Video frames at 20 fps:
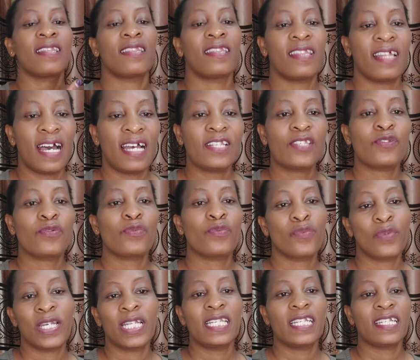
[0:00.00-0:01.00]
that
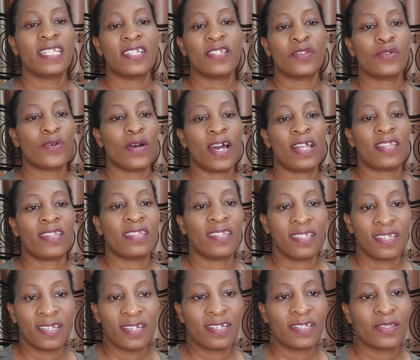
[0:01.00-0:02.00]
we need to
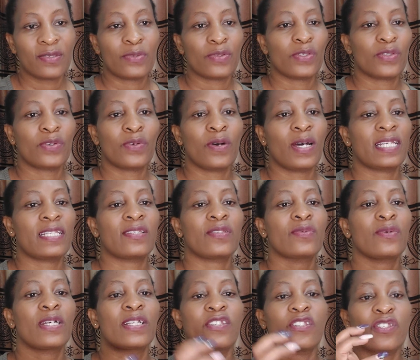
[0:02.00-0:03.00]
adhere to so as
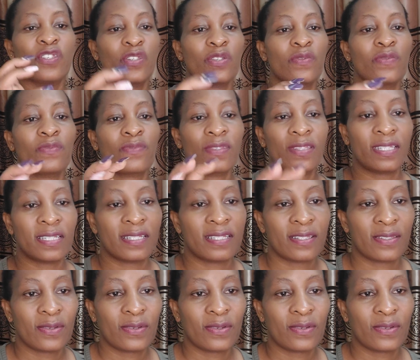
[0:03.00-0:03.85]
to achieve this.